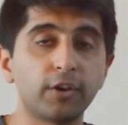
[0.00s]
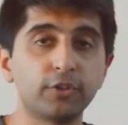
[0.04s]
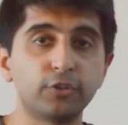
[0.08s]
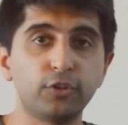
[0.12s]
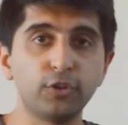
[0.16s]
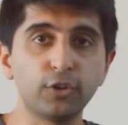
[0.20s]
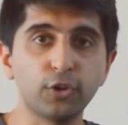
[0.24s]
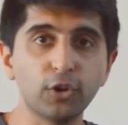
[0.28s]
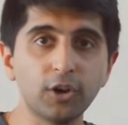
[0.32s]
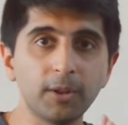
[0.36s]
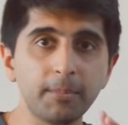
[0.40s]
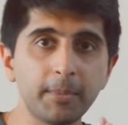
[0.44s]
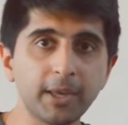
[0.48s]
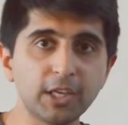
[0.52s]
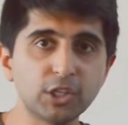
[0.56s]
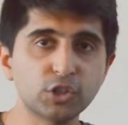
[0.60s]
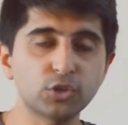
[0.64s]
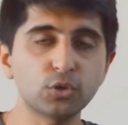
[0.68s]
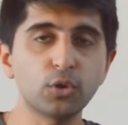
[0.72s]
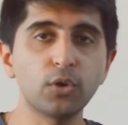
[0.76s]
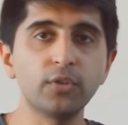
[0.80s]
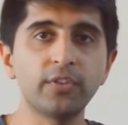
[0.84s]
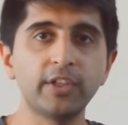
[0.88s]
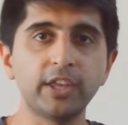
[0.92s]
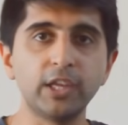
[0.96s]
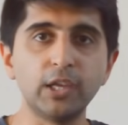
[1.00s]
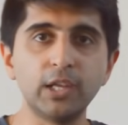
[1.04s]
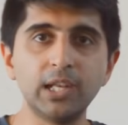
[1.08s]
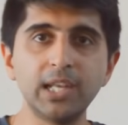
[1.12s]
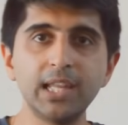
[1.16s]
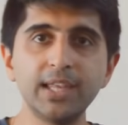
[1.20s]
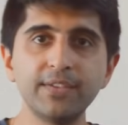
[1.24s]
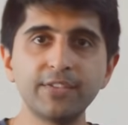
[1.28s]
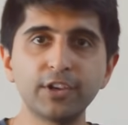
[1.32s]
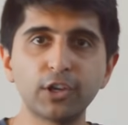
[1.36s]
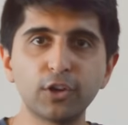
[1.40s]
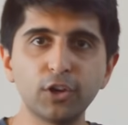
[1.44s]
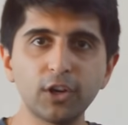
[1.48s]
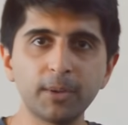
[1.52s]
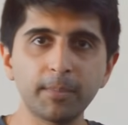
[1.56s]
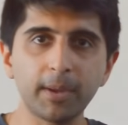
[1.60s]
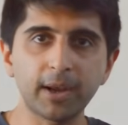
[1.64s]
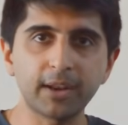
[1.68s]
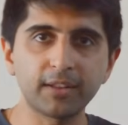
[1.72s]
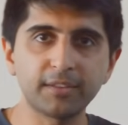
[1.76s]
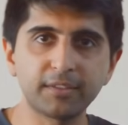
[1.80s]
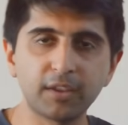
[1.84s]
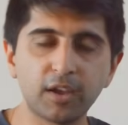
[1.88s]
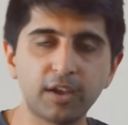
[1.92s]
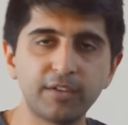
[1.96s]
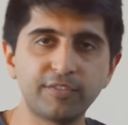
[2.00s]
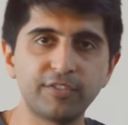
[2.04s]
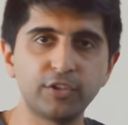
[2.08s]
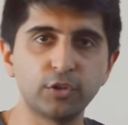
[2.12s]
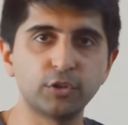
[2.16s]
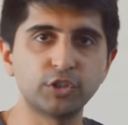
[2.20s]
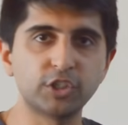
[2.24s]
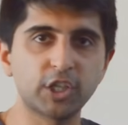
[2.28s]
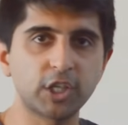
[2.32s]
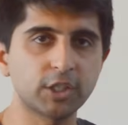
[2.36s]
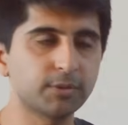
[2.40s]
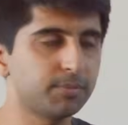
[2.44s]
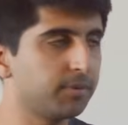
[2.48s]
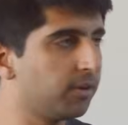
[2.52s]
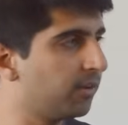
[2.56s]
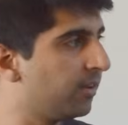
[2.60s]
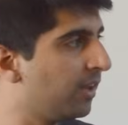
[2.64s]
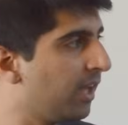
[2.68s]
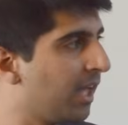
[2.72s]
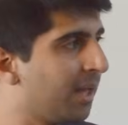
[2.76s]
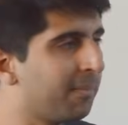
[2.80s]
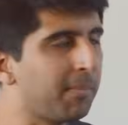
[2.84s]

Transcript: so you've got to make sure that you leave a good amount of time for your judgment,